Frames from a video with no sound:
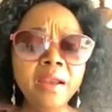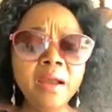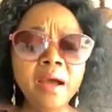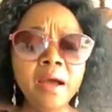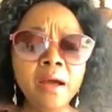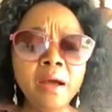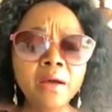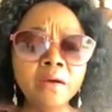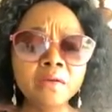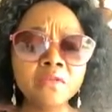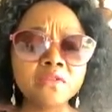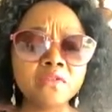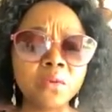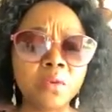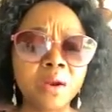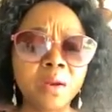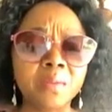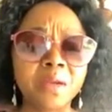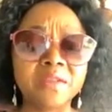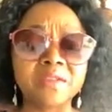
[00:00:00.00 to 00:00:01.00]

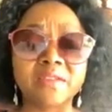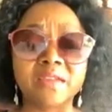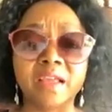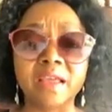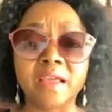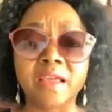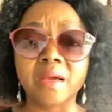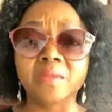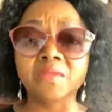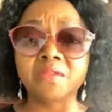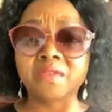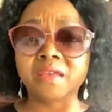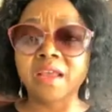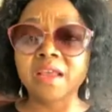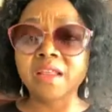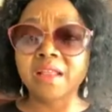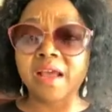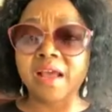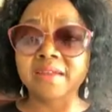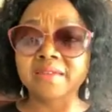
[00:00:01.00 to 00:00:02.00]
And so what am I saying here? I'm
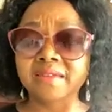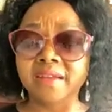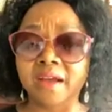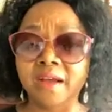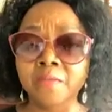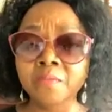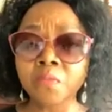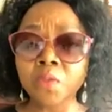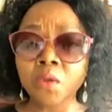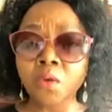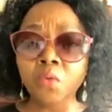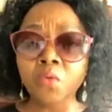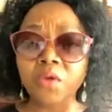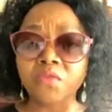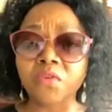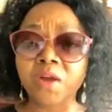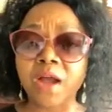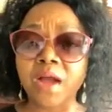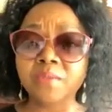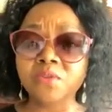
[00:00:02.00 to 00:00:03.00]
saying that
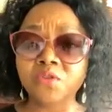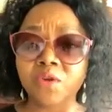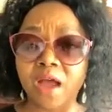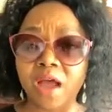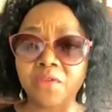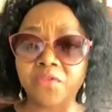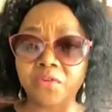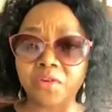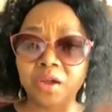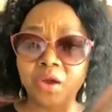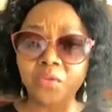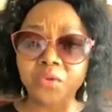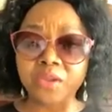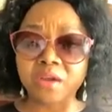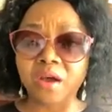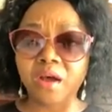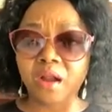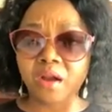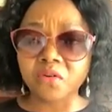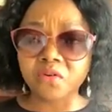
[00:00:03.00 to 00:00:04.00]
we've come to
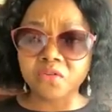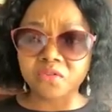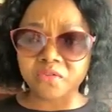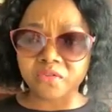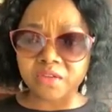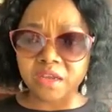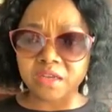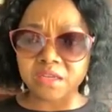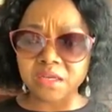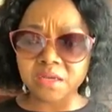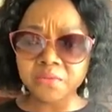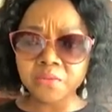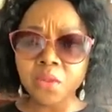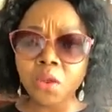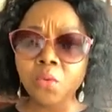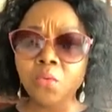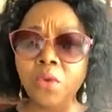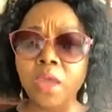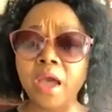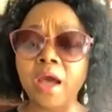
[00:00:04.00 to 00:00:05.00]
Africa with a health crusade.
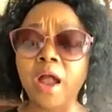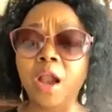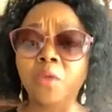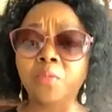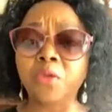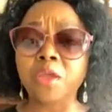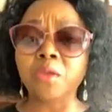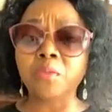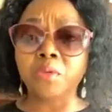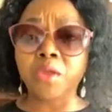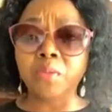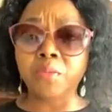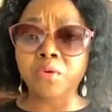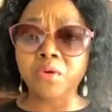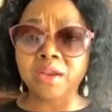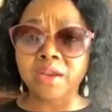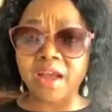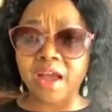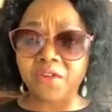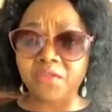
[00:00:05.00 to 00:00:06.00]
We're helping
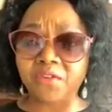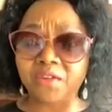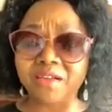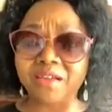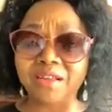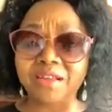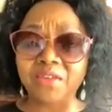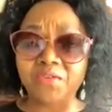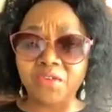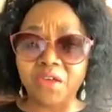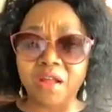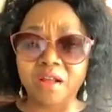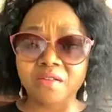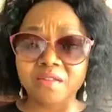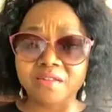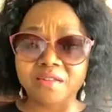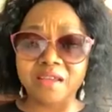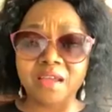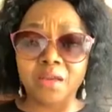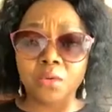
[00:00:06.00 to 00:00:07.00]
people in Africa live
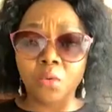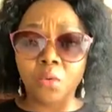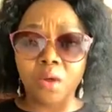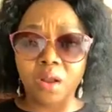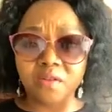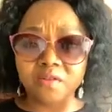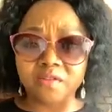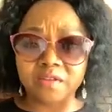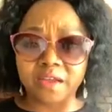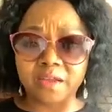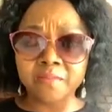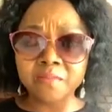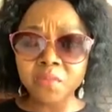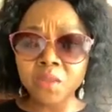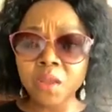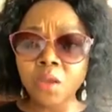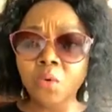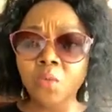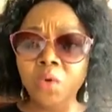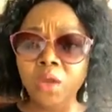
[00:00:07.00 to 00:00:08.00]
healthy and
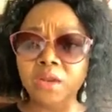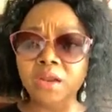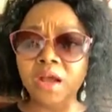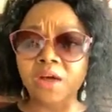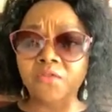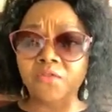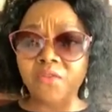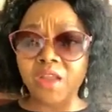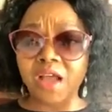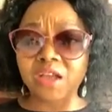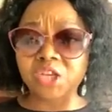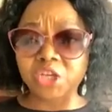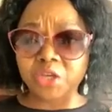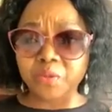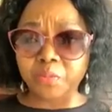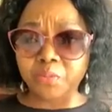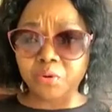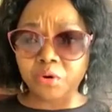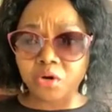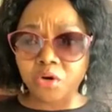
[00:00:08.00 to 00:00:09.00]
wealthy with a
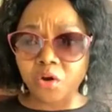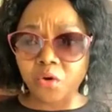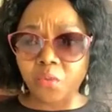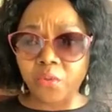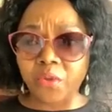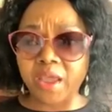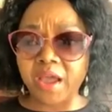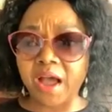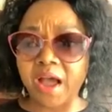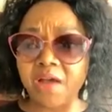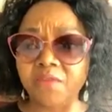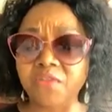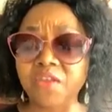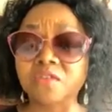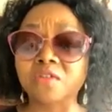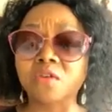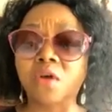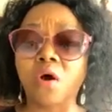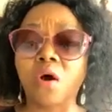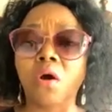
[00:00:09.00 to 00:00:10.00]
flagship product we
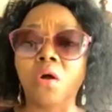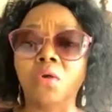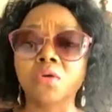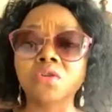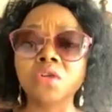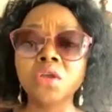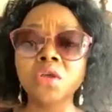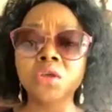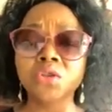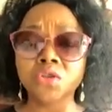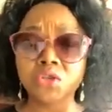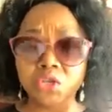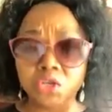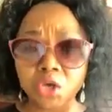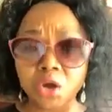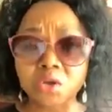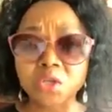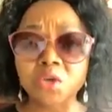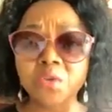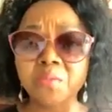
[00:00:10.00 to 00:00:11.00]
have. It's called
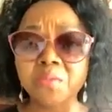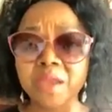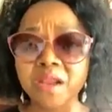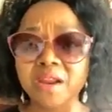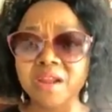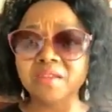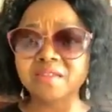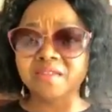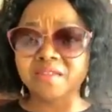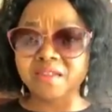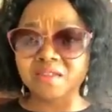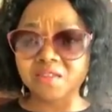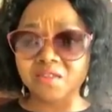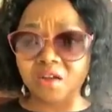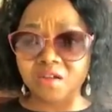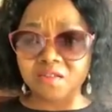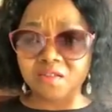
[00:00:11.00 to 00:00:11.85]
the Dr. Miller's